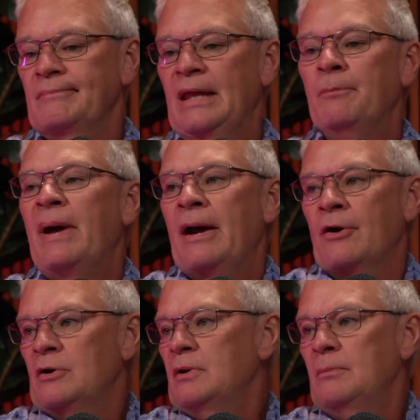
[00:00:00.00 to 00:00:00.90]

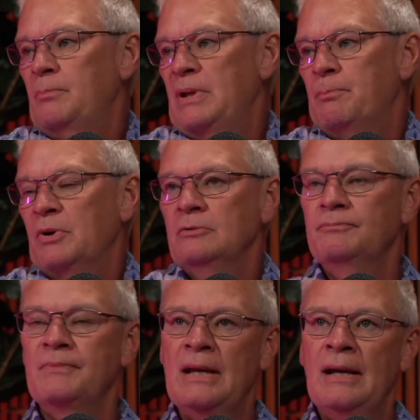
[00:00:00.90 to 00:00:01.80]
impaired people.
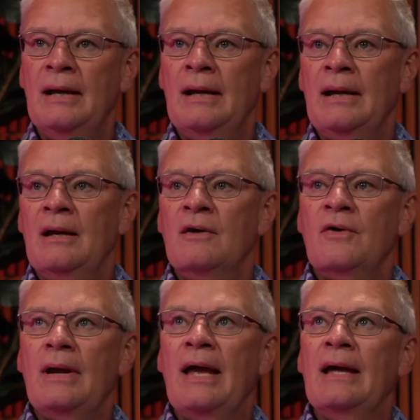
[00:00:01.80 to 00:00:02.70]

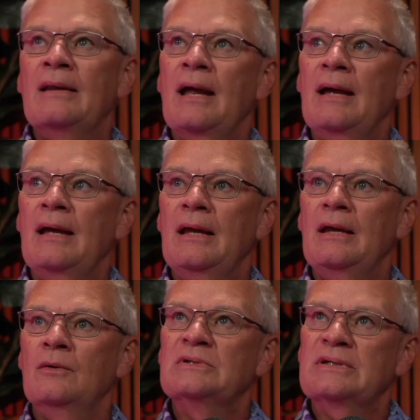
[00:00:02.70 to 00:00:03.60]
And
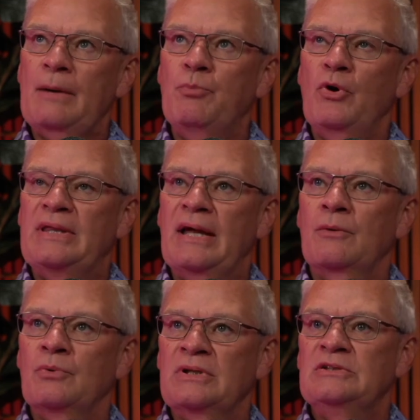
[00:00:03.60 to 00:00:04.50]
it was at that point that I
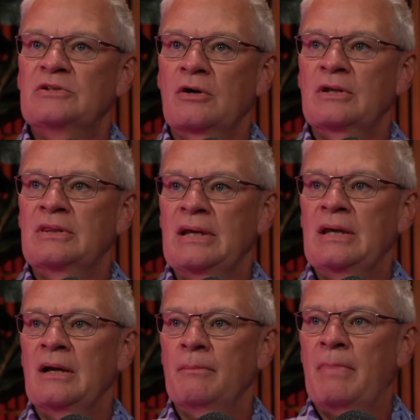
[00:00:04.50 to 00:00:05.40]
really started
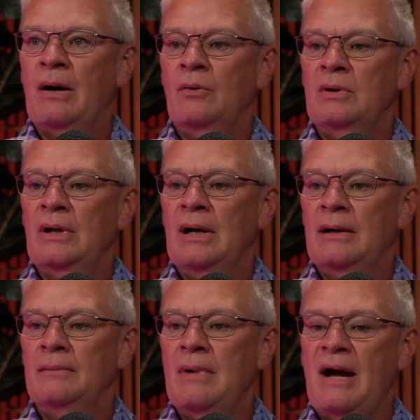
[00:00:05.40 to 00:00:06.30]
thinking about,
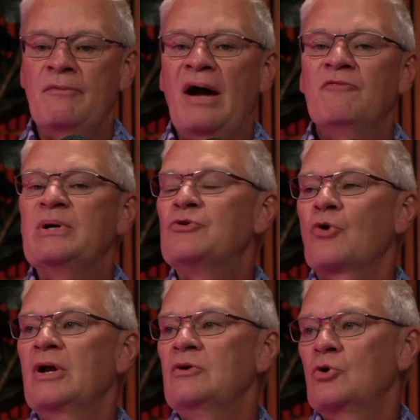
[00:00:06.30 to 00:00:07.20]
I've been
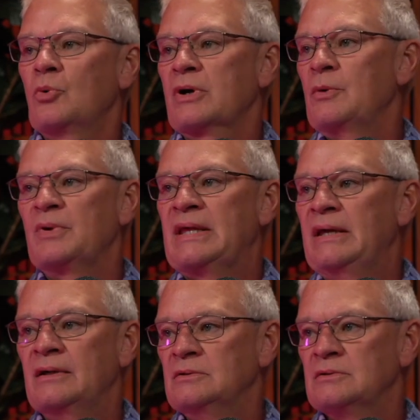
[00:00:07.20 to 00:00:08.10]
drawn to working with
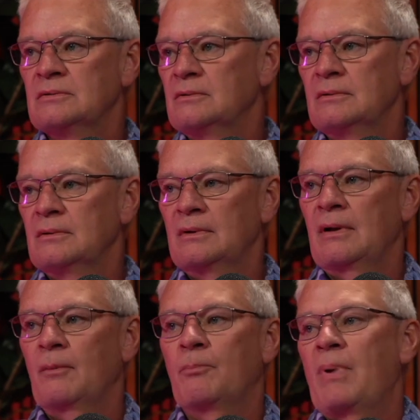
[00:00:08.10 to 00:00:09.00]
kids
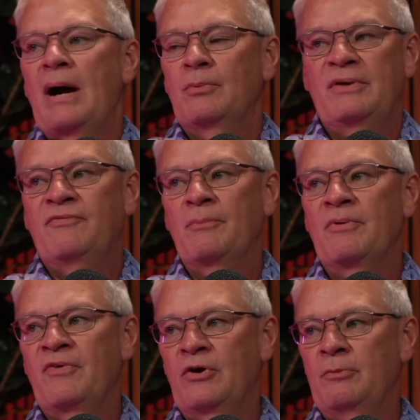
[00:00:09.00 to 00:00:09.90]
probably from
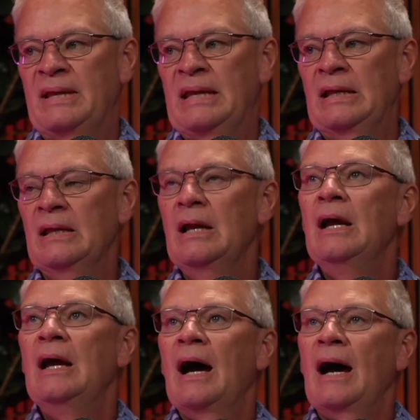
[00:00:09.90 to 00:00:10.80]
the very beginning.
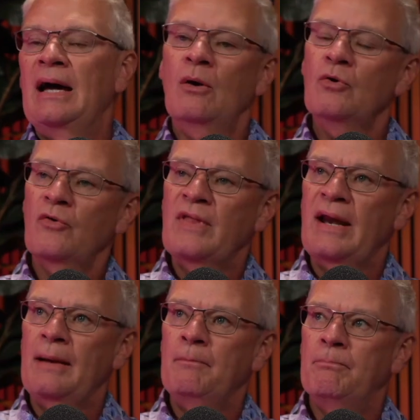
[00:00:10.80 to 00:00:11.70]
I don't know that
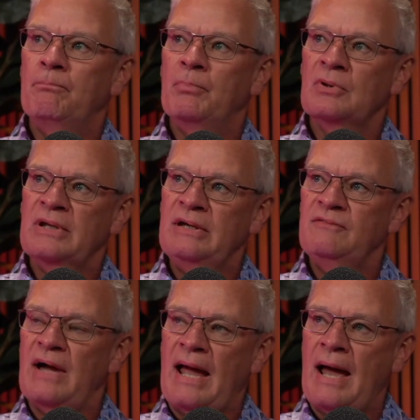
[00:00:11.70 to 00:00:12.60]
I
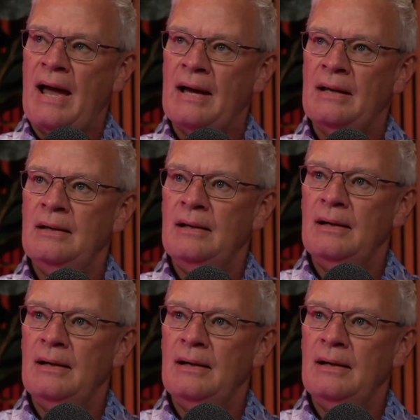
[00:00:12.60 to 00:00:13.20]
believed I had